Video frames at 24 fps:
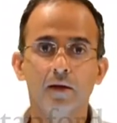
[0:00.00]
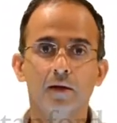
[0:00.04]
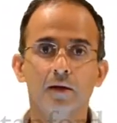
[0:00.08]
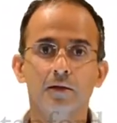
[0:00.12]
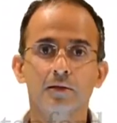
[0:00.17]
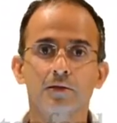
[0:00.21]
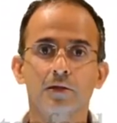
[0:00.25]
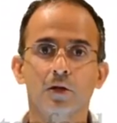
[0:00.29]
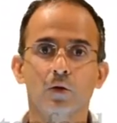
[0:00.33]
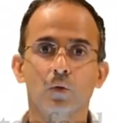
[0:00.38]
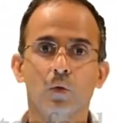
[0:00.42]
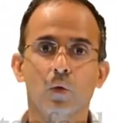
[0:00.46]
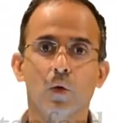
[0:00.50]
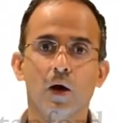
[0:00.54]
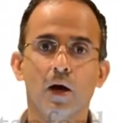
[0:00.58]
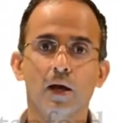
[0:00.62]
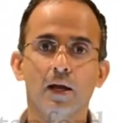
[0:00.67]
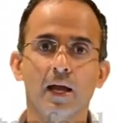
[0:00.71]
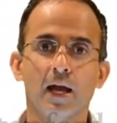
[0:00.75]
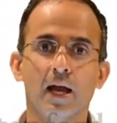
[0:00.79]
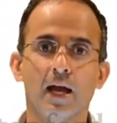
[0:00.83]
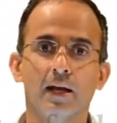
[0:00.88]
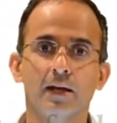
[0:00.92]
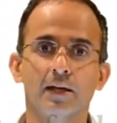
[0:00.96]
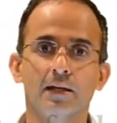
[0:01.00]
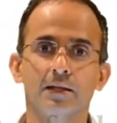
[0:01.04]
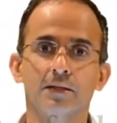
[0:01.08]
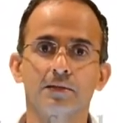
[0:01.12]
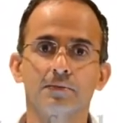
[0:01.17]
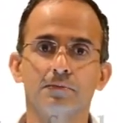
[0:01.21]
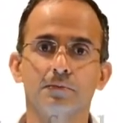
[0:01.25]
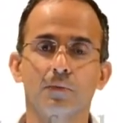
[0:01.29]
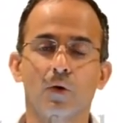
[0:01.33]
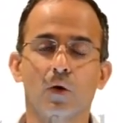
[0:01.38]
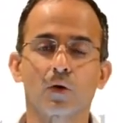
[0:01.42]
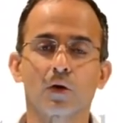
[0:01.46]
And so Y hat is
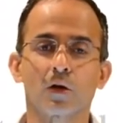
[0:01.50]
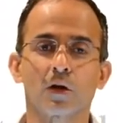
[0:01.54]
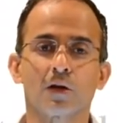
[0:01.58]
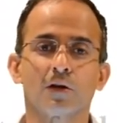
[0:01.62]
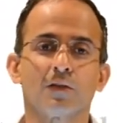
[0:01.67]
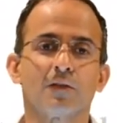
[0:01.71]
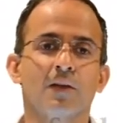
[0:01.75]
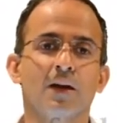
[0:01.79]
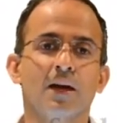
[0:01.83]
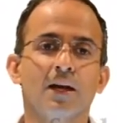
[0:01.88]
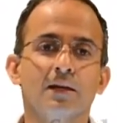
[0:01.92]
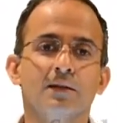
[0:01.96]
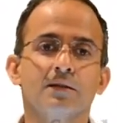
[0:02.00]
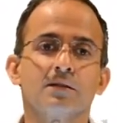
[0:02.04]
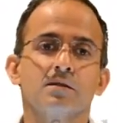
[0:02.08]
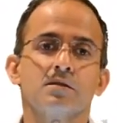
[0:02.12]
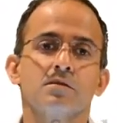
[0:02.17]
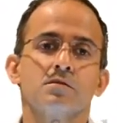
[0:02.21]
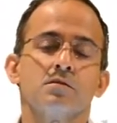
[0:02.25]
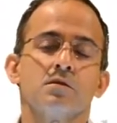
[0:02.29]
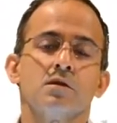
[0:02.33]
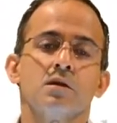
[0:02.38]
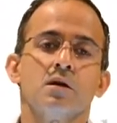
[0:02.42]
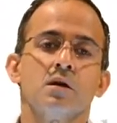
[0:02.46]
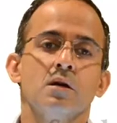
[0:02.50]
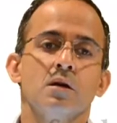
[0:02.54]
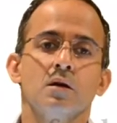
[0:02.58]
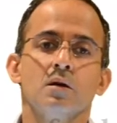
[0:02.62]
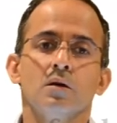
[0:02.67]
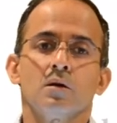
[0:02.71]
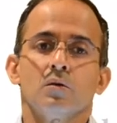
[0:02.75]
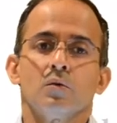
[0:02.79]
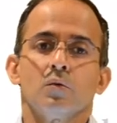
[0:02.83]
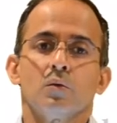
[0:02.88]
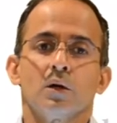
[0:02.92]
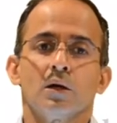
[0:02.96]
model of X.
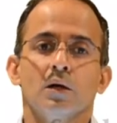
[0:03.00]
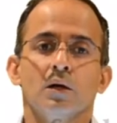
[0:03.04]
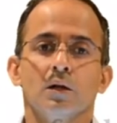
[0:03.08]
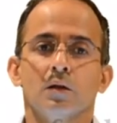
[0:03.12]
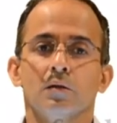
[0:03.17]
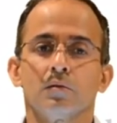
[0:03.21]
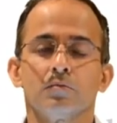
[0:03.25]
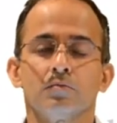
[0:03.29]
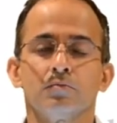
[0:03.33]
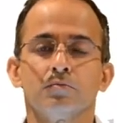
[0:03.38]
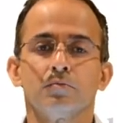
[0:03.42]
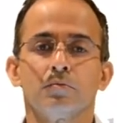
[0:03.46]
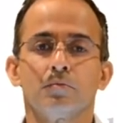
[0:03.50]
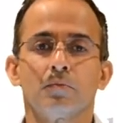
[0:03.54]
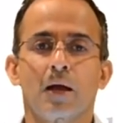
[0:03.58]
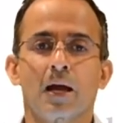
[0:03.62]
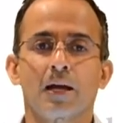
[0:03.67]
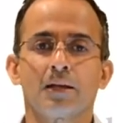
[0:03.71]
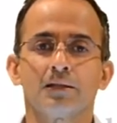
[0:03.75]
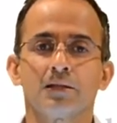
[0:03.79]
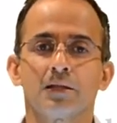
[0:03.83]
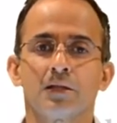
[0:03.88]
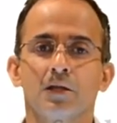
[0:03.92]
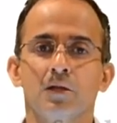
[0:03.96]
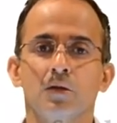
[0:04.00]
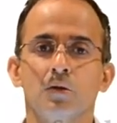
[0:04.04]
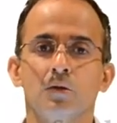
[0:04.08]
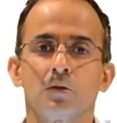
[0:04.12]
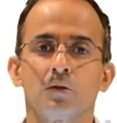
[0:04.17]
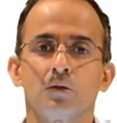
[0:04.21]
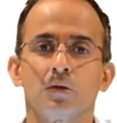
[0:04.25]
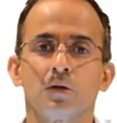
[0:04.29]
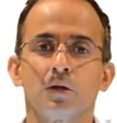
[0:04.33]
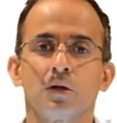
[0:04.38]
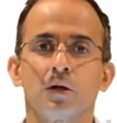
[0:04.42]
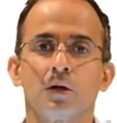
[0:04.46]
We'll
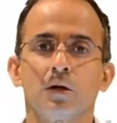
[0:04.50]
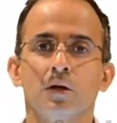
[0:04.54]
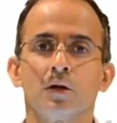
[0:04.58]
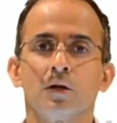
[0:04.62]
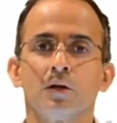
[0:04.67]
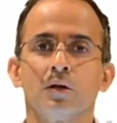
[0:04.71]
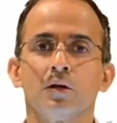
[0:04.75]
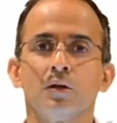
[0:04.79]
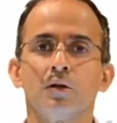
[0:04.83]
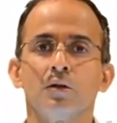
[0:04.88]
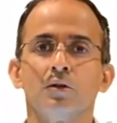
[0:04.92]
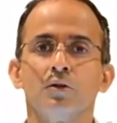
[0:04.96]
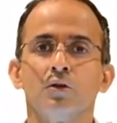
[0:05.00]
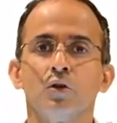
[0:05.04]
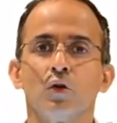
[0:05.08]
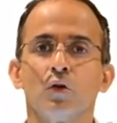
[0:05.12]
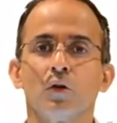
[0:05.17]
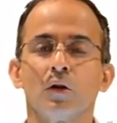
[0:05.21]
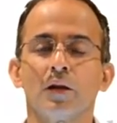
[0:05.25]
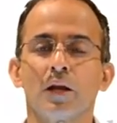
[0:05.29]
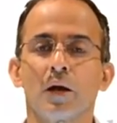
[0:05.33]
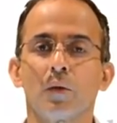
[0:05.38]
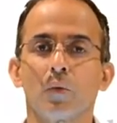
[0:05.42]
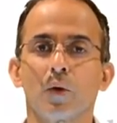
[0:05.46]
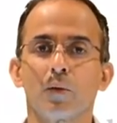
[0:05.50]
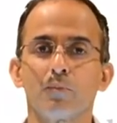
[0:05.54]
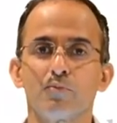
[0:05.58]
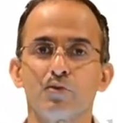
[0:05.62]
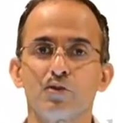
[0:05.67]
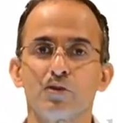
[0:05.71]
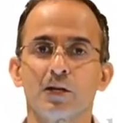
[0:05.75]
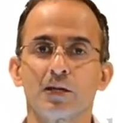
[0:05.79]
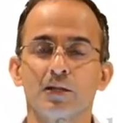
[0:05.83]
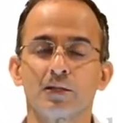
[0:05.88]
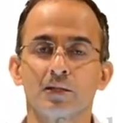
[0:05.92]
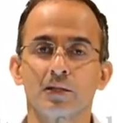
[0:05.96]
execute the neural network
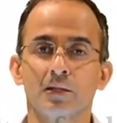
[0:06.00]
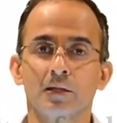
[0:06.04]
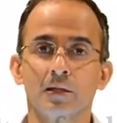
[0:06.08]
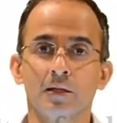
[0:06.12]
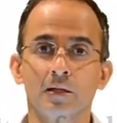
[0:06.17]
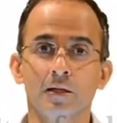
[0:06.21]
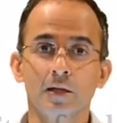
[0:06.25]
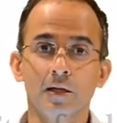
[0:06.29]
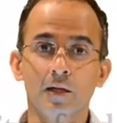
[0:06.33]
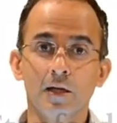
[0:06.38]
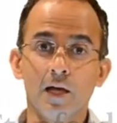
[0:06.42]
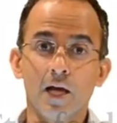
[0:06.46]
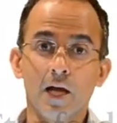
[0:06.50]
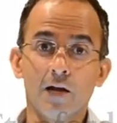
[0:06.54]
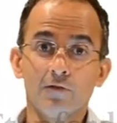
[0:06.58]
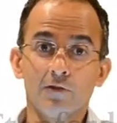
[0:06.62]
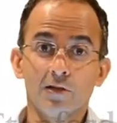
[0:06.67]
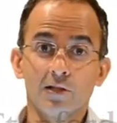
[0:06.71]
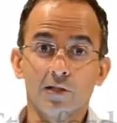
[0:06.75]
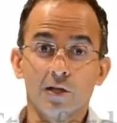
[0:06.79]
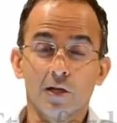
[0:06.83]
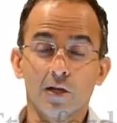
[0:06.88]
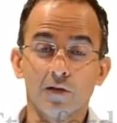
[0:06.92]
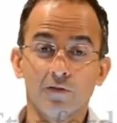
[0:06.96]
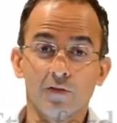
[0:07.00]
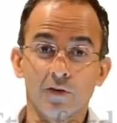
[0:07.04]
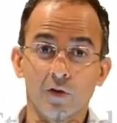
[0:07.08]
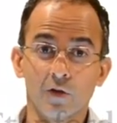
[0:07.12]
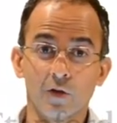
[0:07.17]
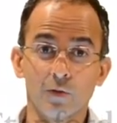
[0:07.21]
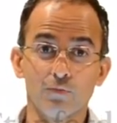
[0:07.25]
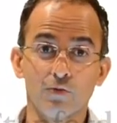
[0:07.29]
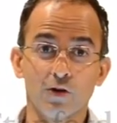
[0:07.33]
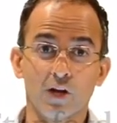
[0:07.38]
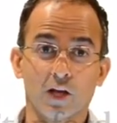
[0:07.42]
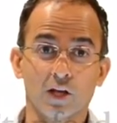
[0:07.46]
predictor and return for you
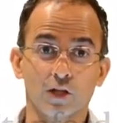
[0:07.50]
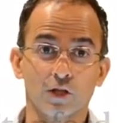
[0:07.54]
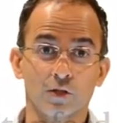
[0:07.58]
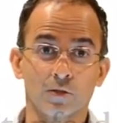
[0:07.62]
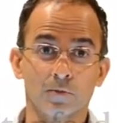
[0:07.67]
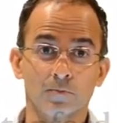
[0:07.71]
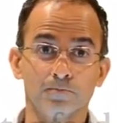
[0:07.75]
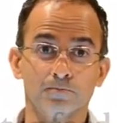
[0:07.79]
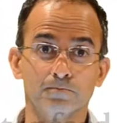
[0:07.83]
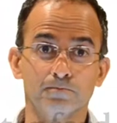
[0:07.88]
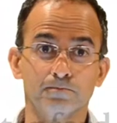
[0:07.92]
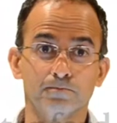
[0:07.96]
the prediction.